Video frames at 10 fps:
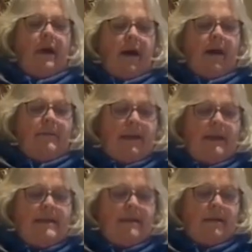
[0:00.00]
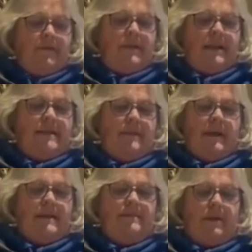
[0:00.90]
"I am innocent of this
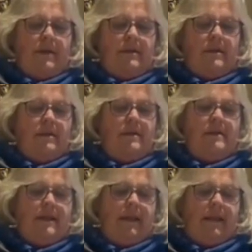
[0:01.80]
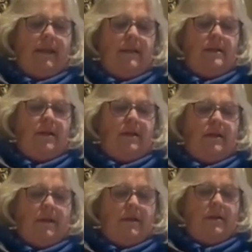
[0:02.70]
man's blood. See
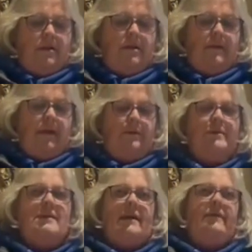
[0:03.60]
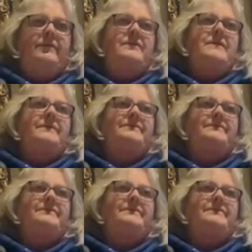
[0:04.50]
to it yourselves."